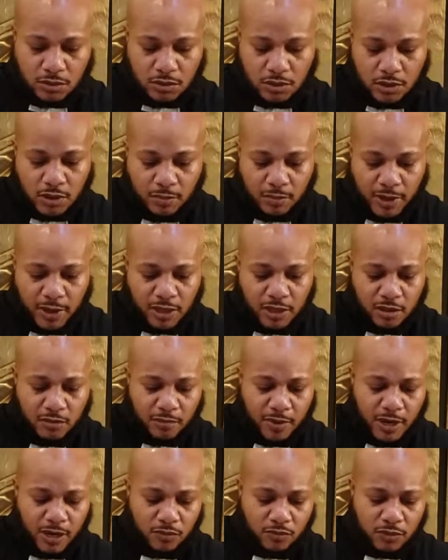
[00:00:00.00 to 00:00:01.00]
And I might come
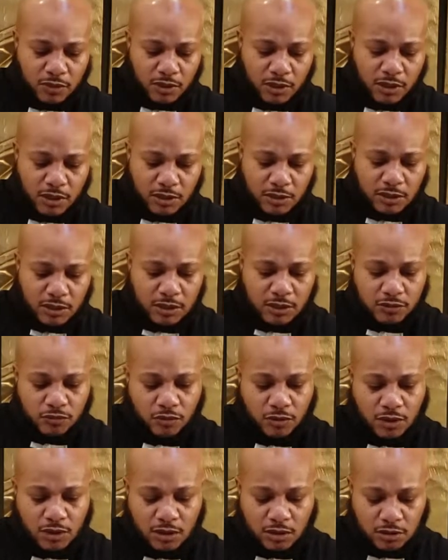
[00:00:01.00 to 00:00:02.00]
back with hit these
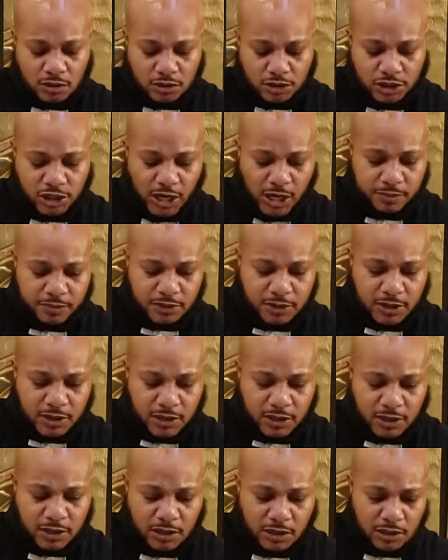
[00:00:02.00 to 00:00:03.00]
with a little
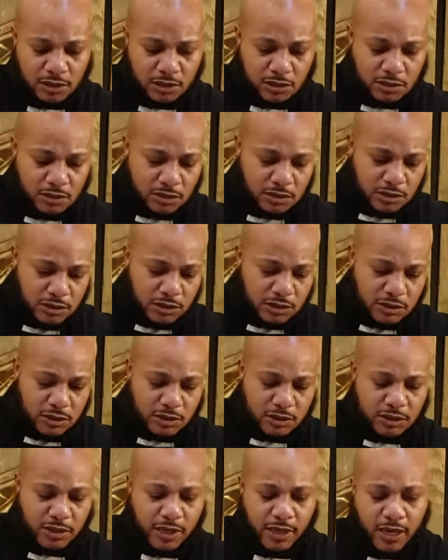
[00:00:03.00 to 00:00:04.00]
chopstick just to
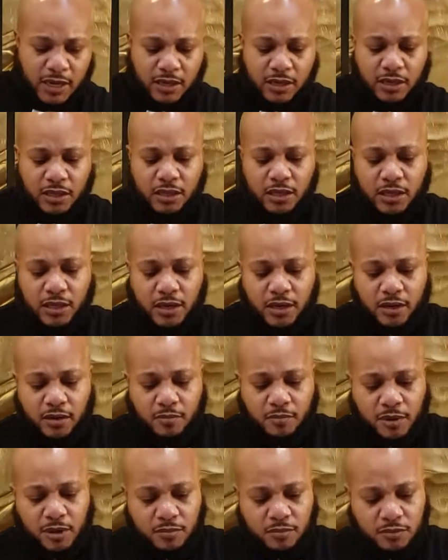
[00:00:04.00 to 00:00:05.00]
take out any air
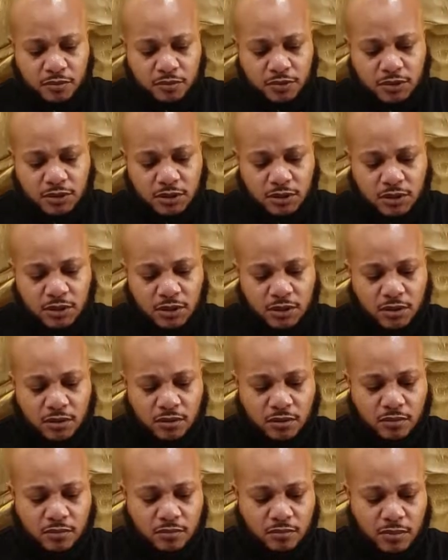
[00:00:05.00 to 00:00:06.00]
bubbles,
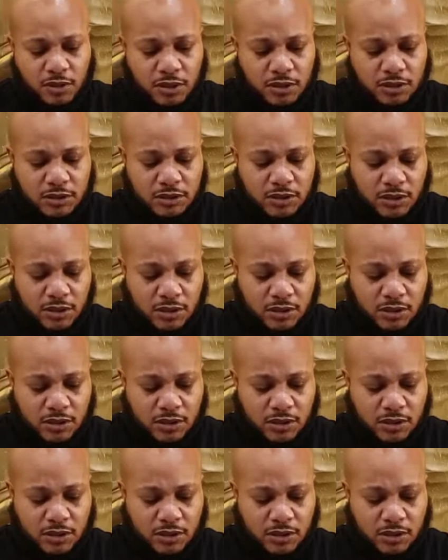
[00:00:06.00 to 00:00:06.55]
but